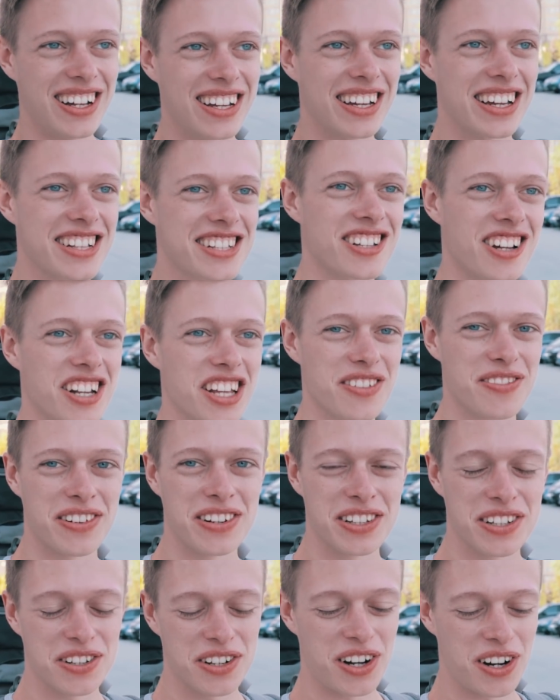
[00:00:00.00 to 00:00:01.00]
it's not
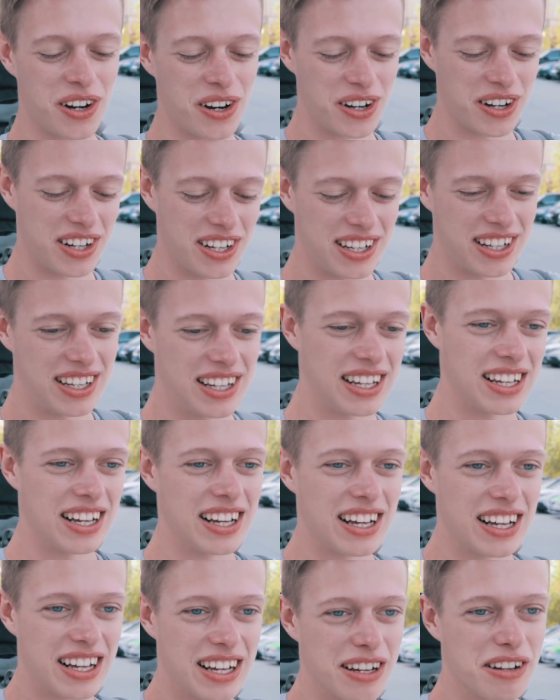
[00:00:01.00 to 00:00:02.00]
even, you know,
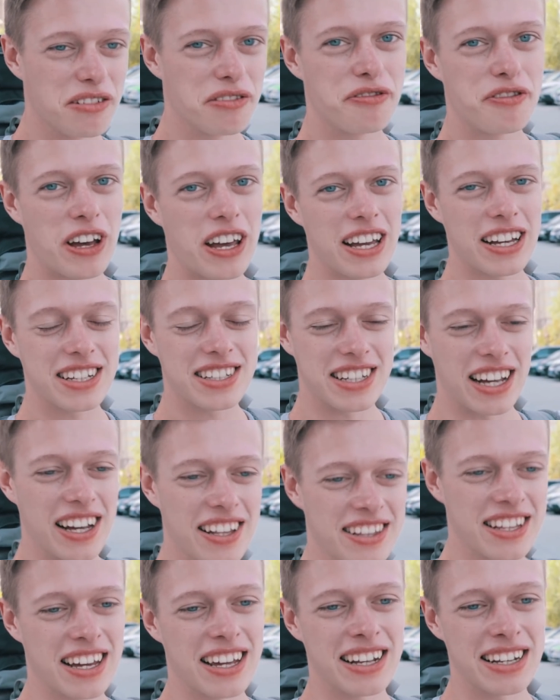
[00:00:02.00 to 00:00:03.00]
faked
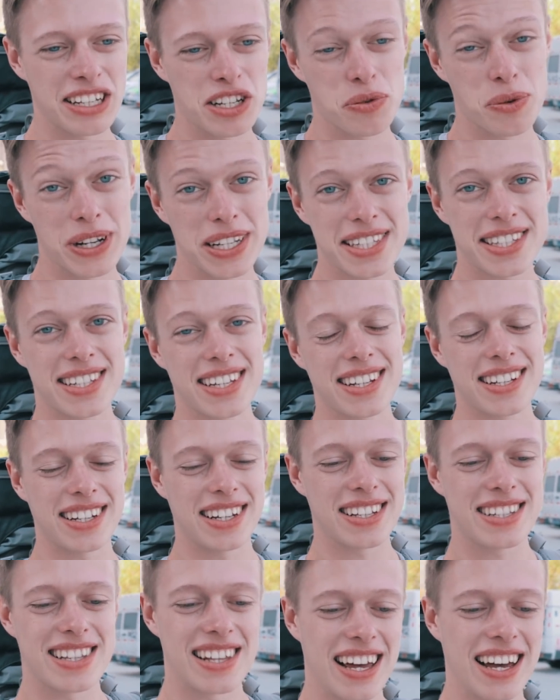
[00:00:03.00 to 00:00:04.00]
and then twisted.
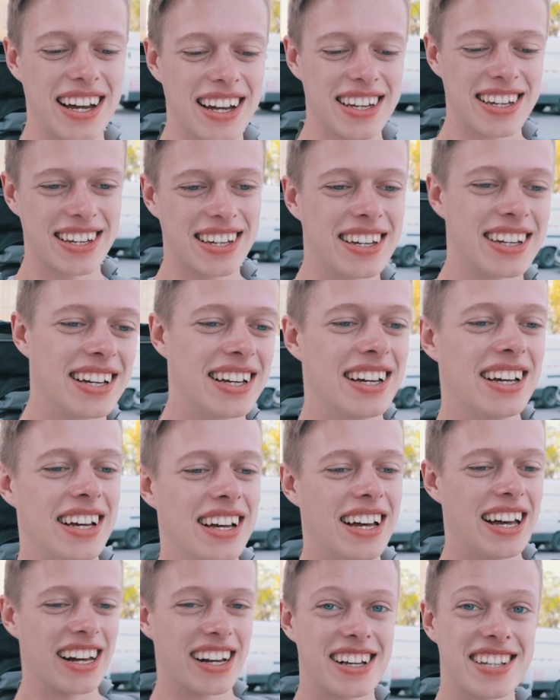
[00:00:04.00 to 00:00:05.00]
It's like
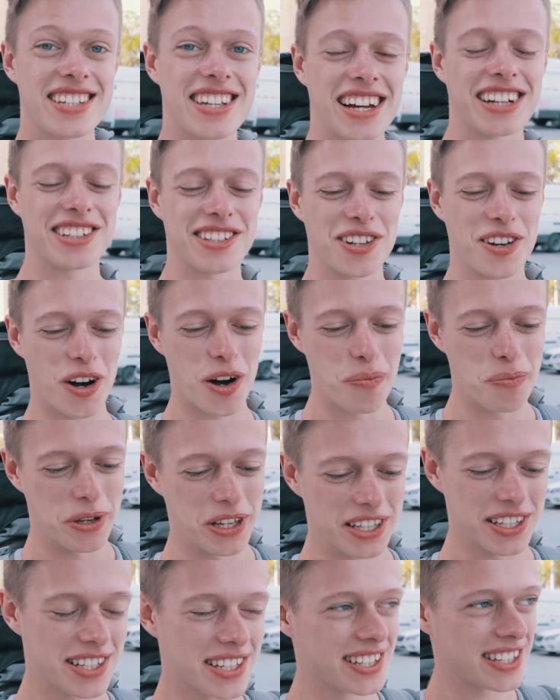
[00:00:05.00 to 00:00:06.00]
exact
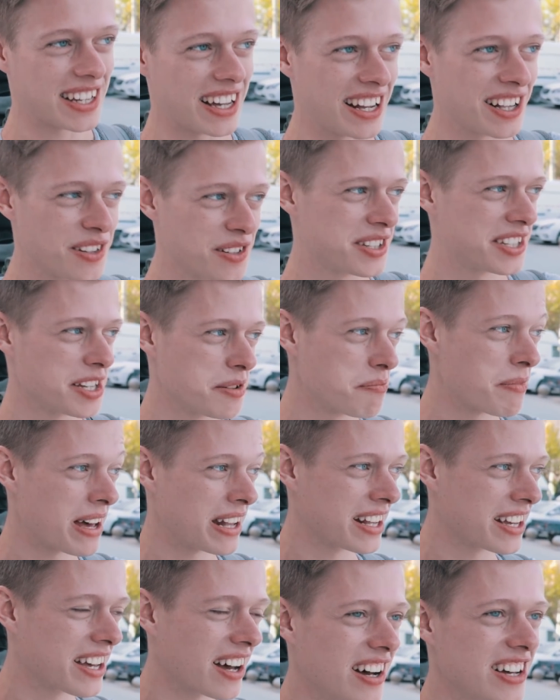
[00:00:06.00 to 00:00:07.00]
copies, and you see
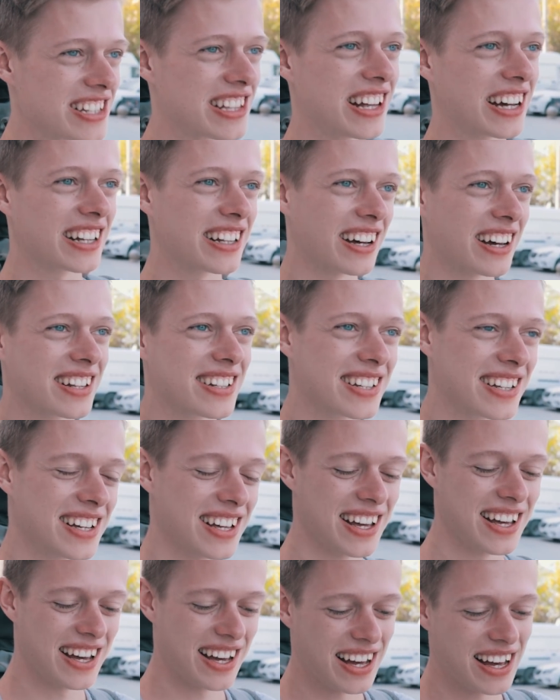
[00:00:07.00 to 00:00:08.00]
many cars like that.
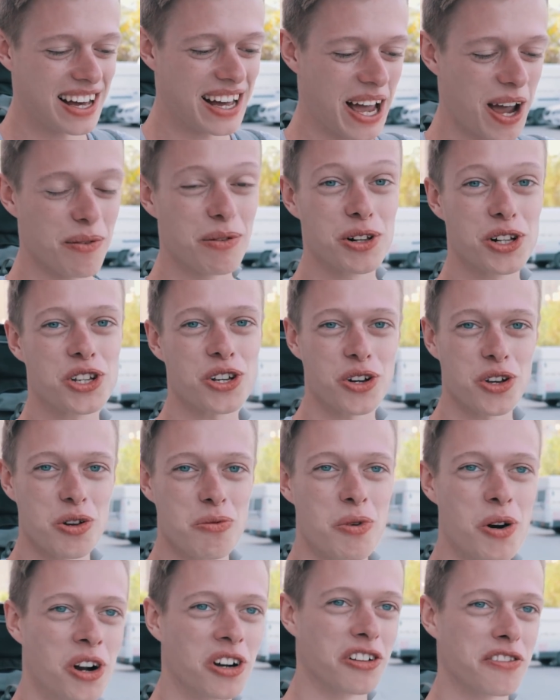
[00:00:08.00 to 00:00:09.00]
I will show you
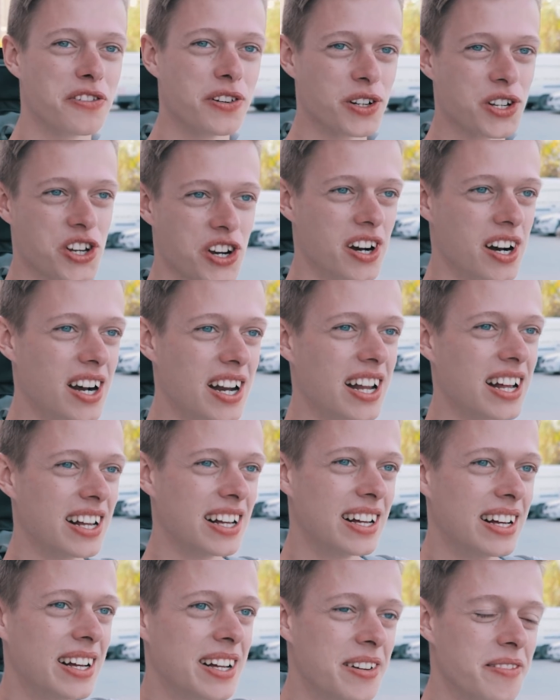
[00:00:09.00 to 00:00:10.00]
more in the future.
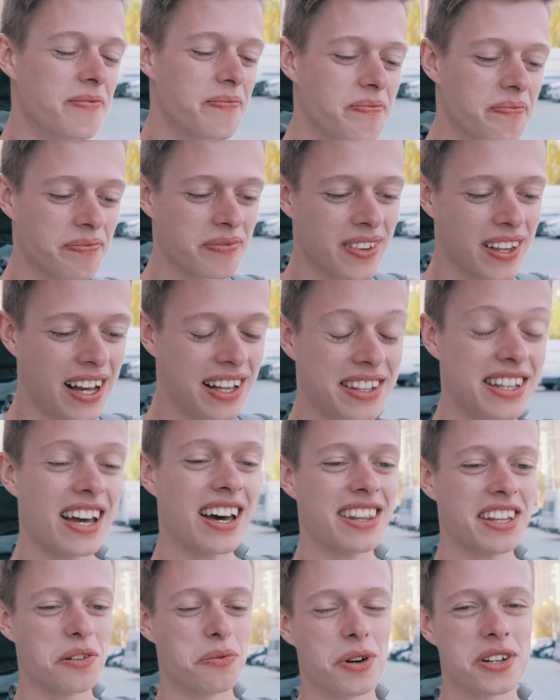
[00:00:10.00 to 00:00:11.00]
And yeah,
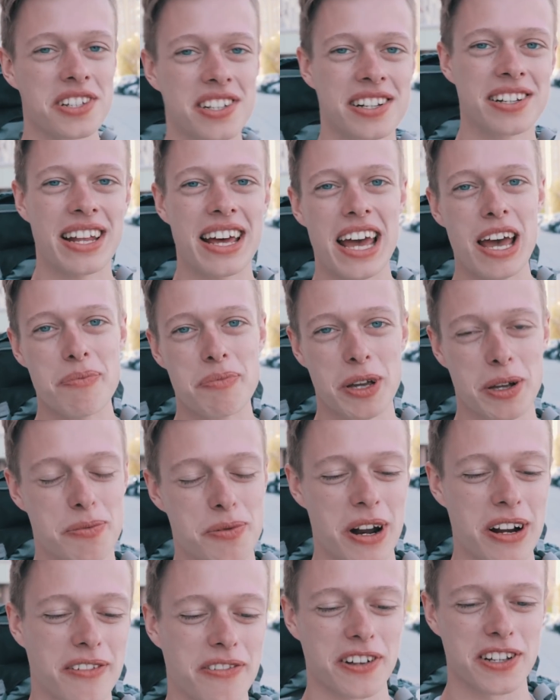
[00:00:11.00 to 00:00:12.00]
that was an epic
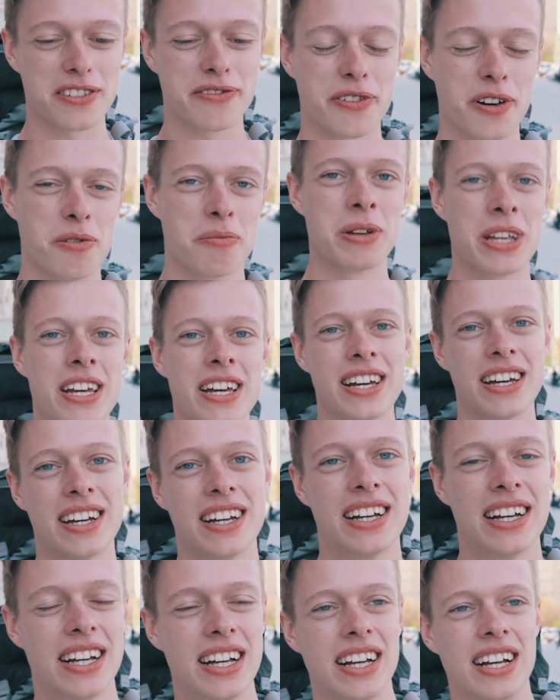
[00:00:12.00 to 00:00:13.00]
breakfast for me. It
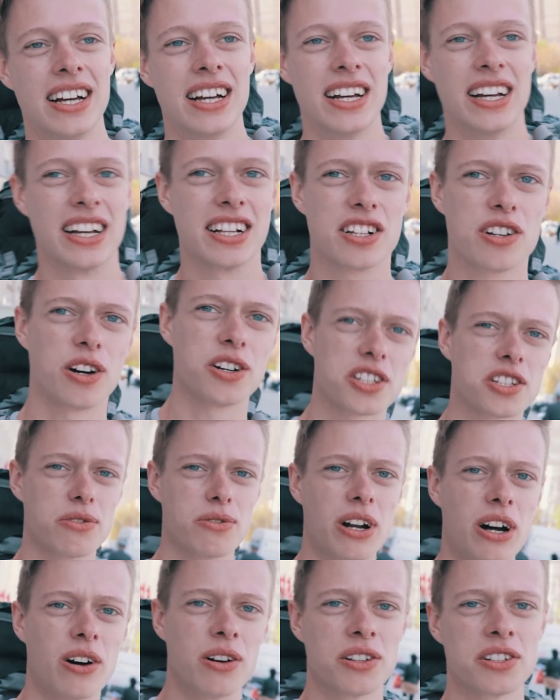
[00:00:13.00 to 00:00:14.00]
cost
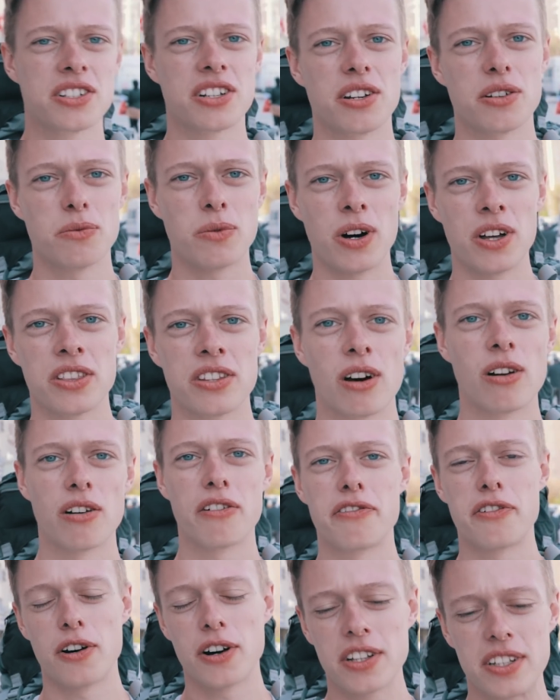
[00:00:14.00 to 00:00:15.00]
around
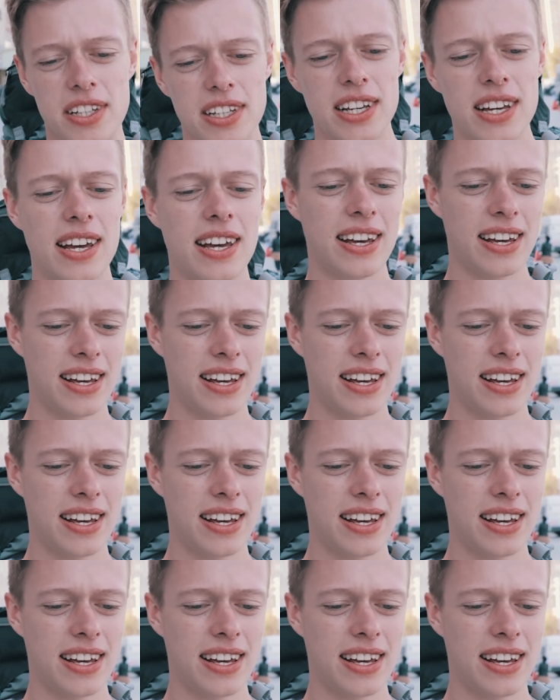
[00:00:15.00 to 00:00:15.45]
$1.30.